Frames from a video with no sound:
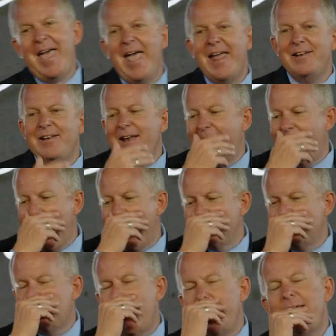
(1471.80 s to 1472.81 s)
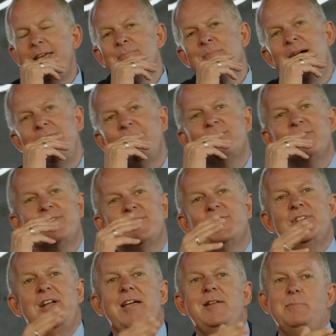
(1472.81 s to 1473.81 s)
and Jenny makes the
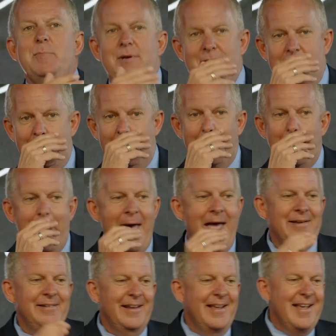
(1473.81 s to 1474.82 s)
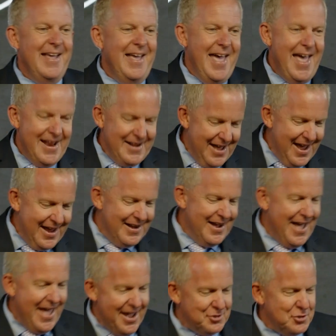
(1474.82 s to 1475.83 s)
statement. And
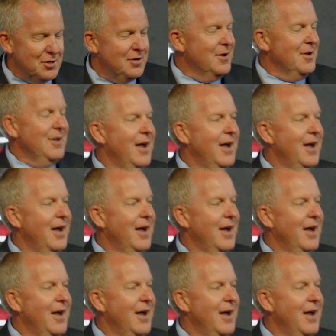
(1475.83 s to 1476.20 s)
I had to,